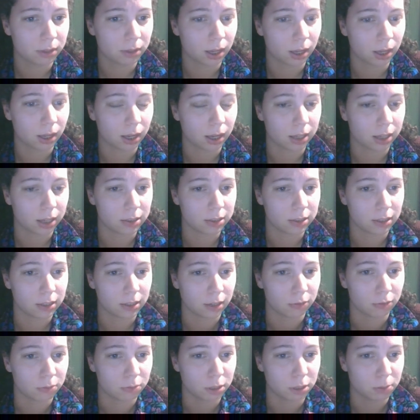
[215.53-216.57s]
I see I've
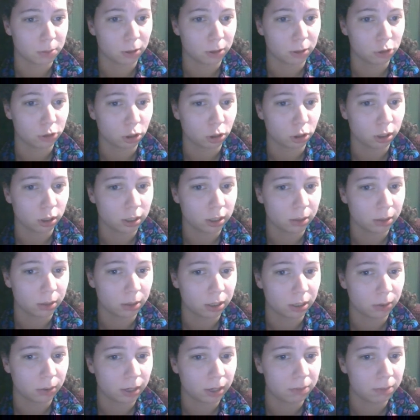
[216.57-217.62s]
misspelled chocolate right
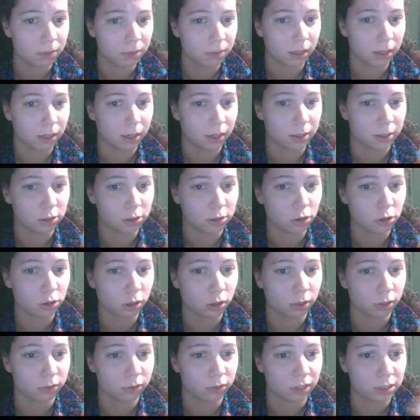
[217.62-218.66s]
away. It's
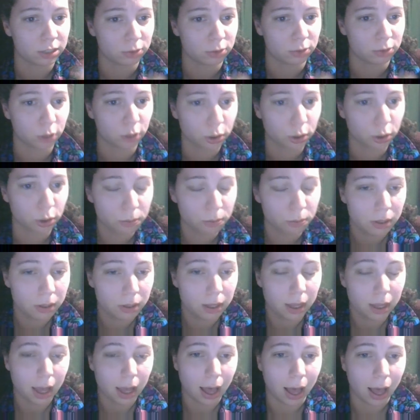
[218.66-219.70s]
chocolate with an extra
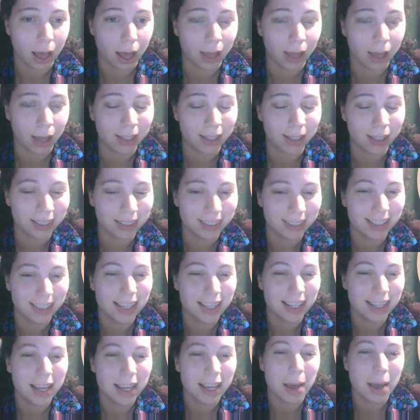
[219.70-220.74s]
O.
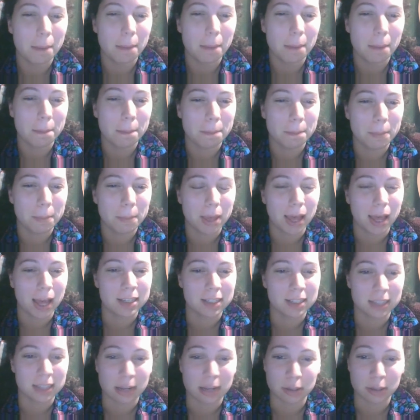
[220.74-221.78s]

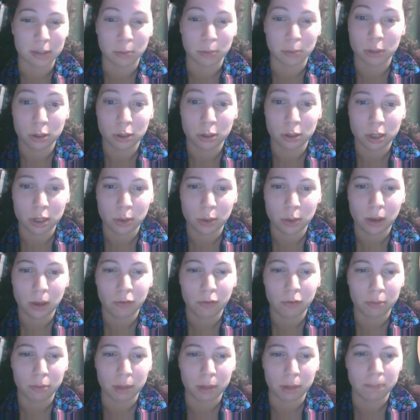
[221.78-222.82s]
And now someone took it away
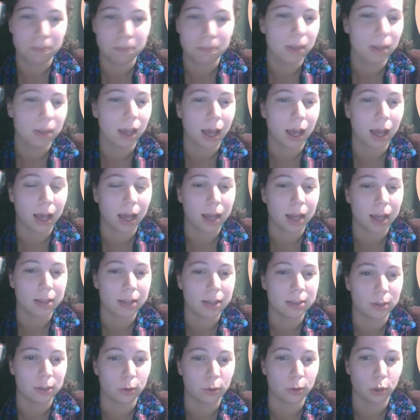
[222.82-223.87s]
from me.
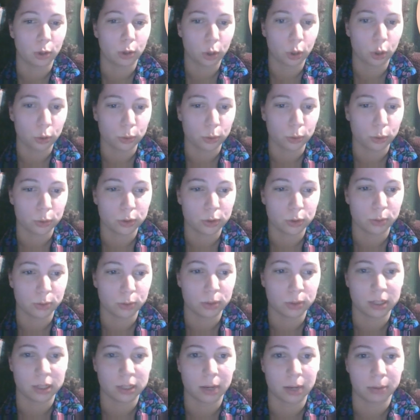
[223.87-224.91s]
So whose
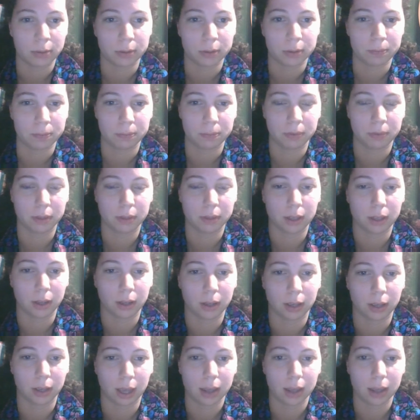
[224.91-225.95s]
was that one?
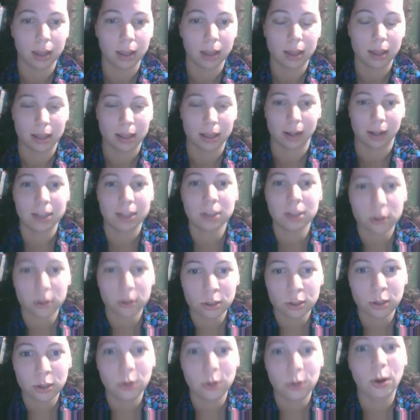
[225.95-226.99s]
Okay, now let's go
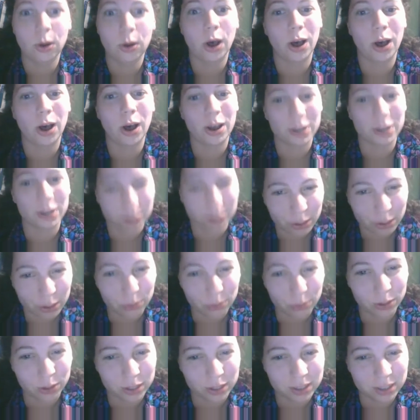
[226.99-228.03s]
to our new
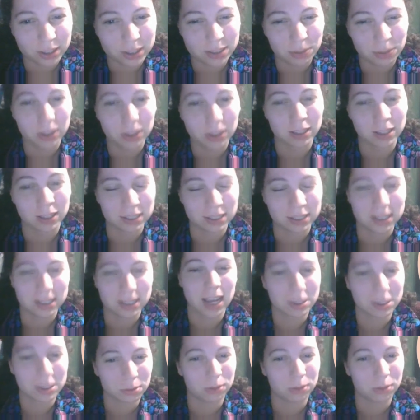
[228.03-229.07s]
ones because
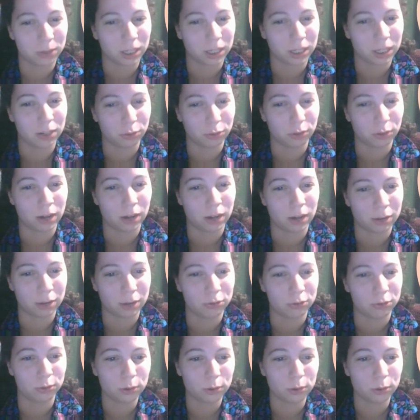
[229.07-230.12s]
that's what we're here for
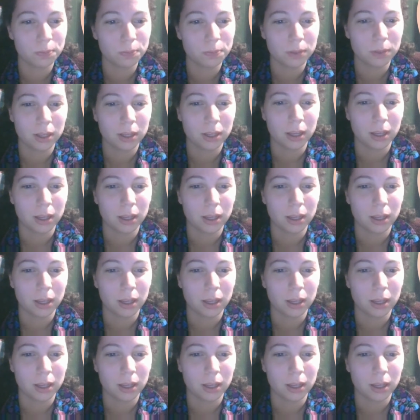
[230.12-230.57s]
after all.